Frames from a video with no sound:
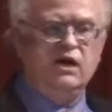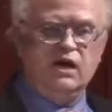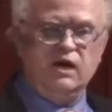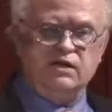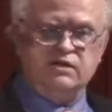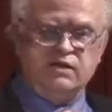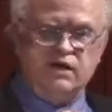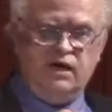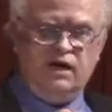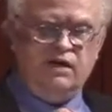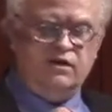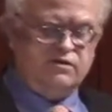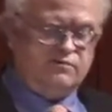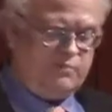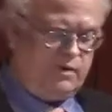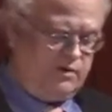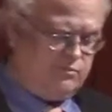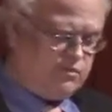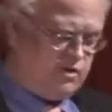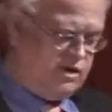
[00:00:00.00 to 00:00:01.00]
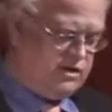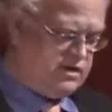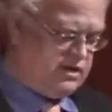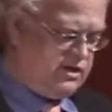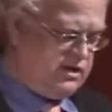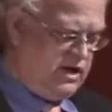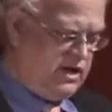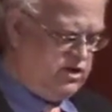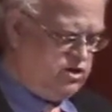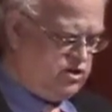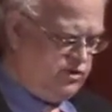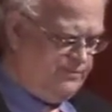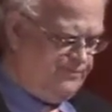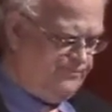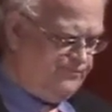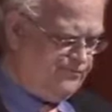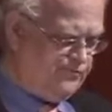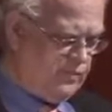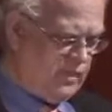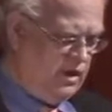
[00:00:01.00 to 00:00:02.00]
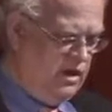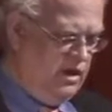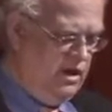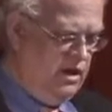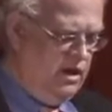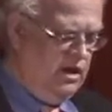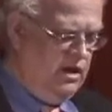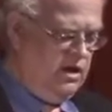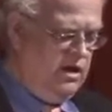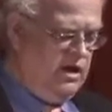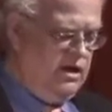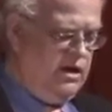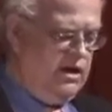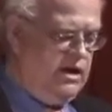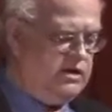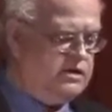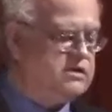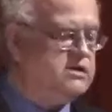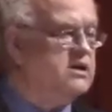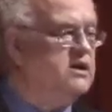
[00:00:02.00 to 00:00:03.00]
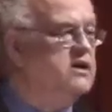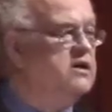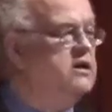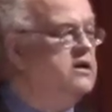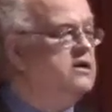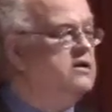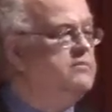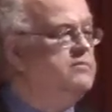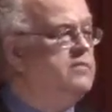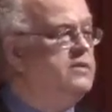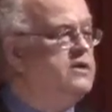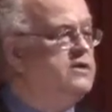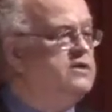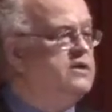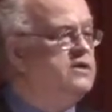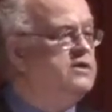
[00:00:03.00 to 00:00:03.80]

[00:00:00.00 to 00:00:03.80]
at the end of my presentation. At uh,